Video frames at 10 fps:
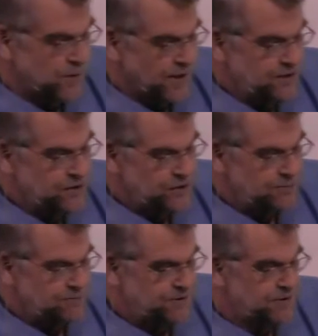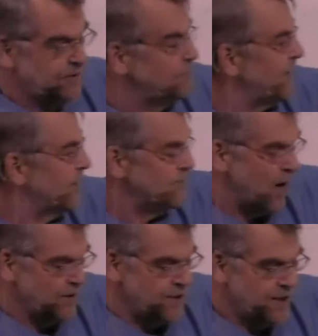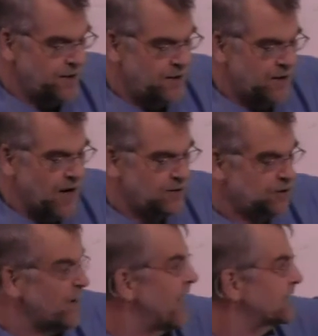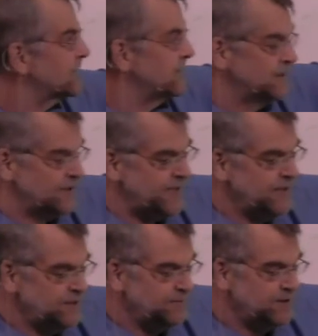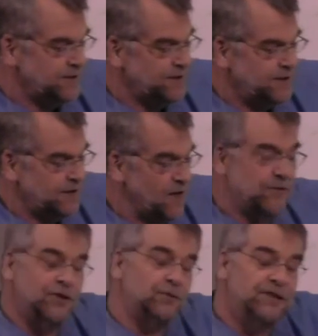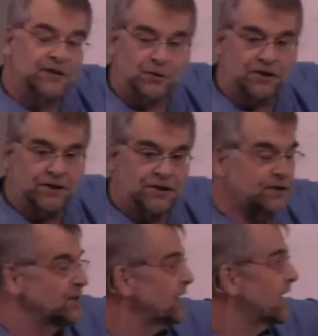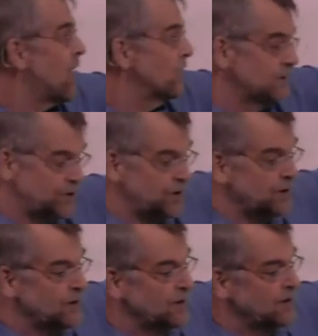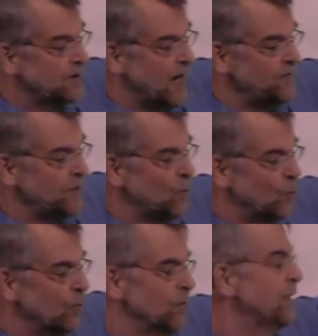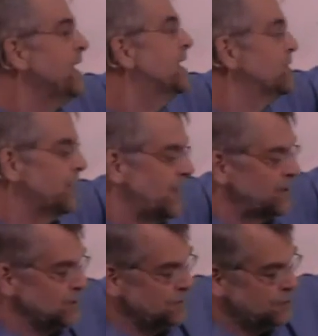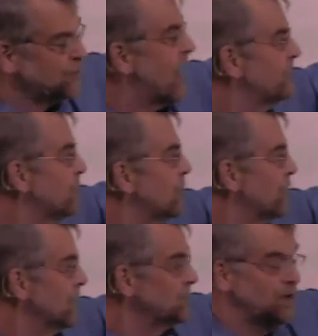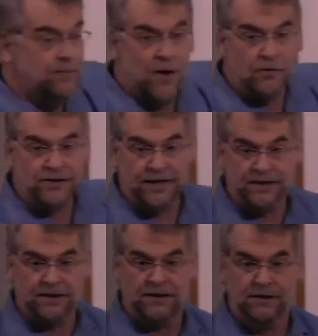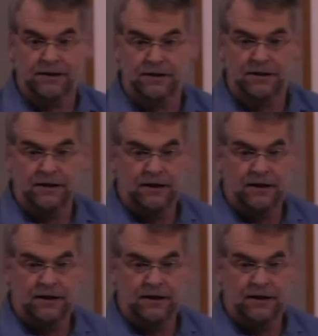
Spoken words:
It's relationships, pair bonding, contracts, it's intimacy, others' resources, psychology, and then worldly education, travel, religion, and politics.